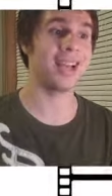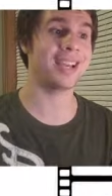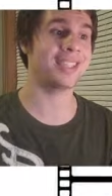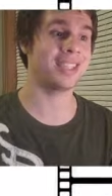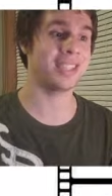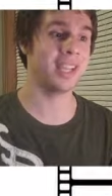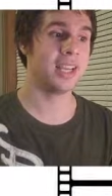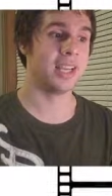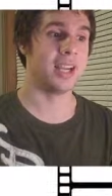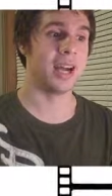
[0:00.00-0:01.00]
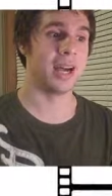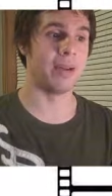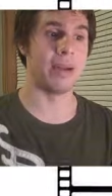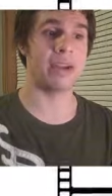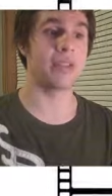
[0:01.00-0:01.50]
liked it,
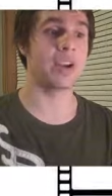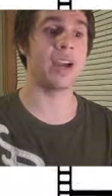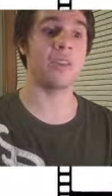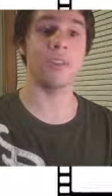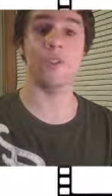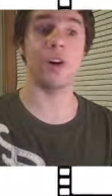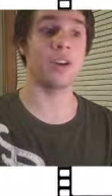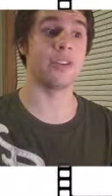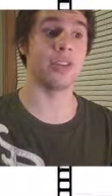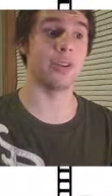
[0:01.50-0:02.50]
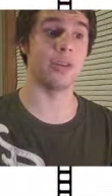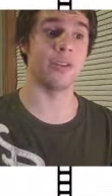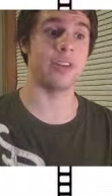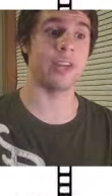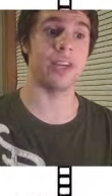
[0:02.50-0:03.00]
uh, I never got far enough into it
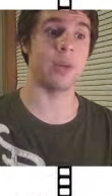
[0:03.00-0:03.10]
to find